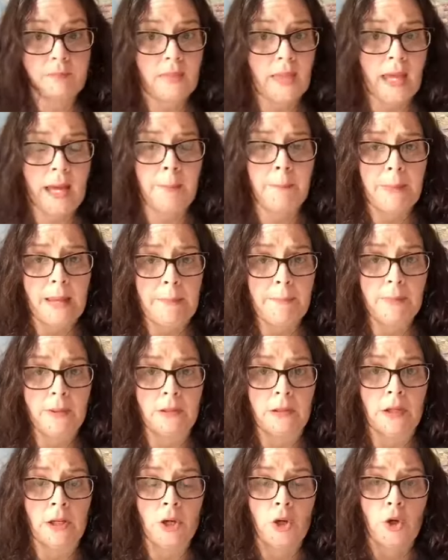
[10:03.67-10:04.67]
and
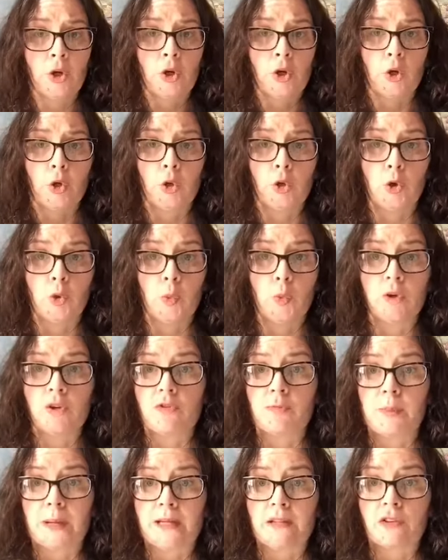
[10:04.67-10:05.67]
people who would
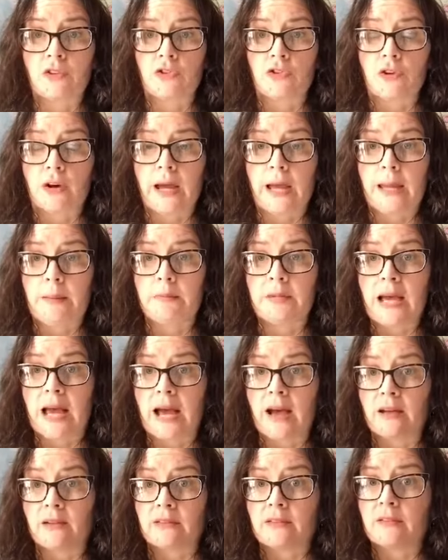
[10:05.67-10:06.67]
have been described
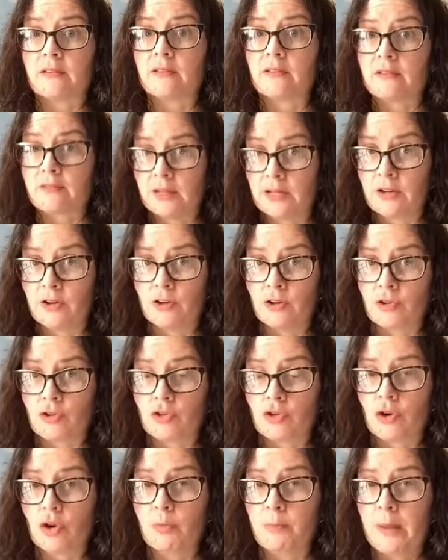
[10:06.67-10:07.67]
as
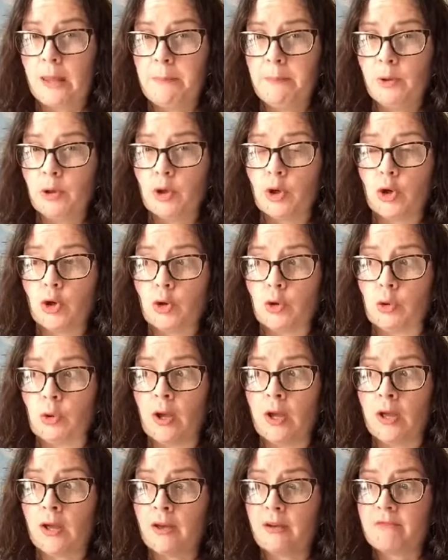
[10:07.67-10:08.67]
sinners, people who
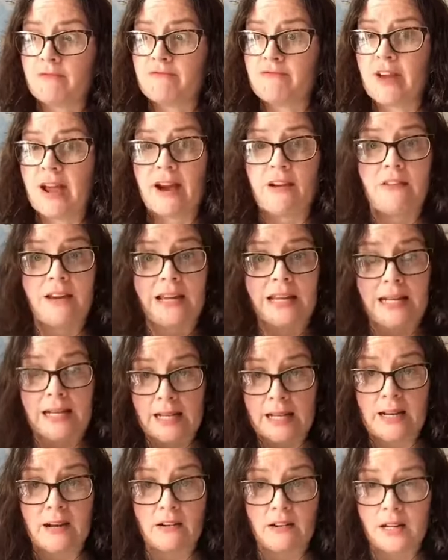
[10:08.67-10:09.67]
very
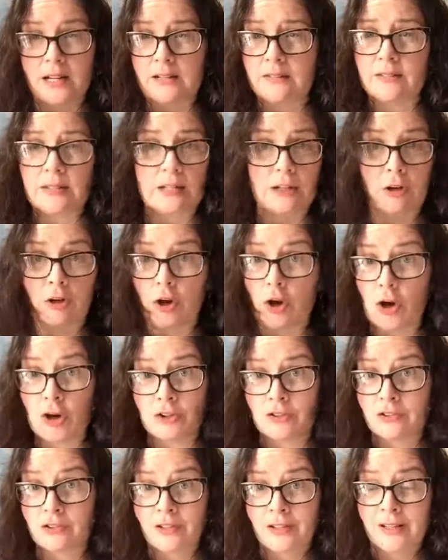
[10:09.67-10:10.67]
clearly did
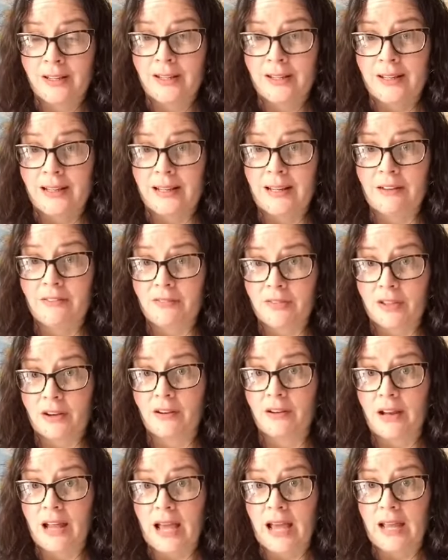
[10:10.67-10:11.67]
not live
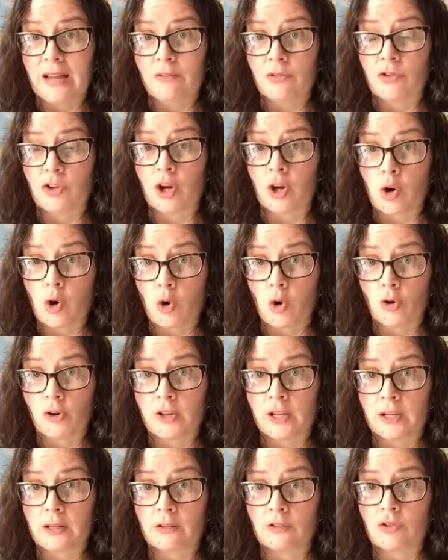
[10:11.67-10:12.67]
their lives
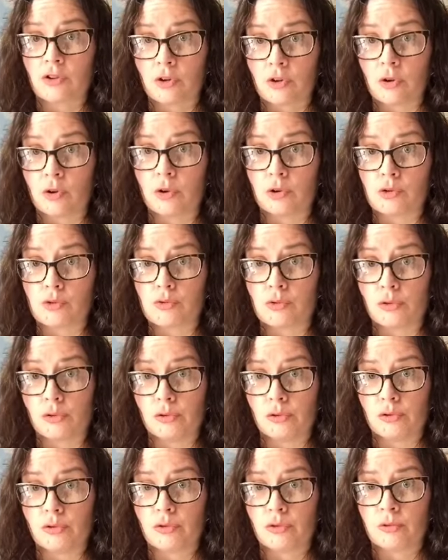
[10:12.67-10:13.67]
according to God's
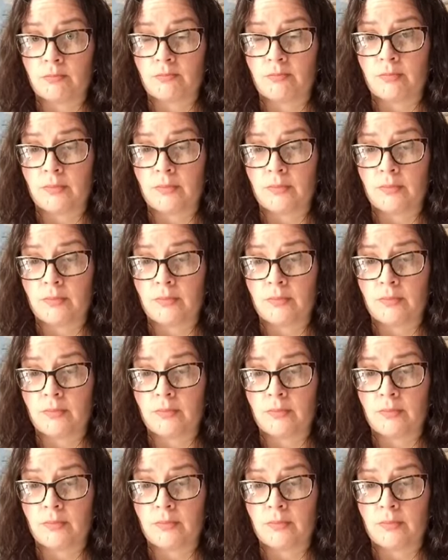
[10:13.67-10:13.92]
rules.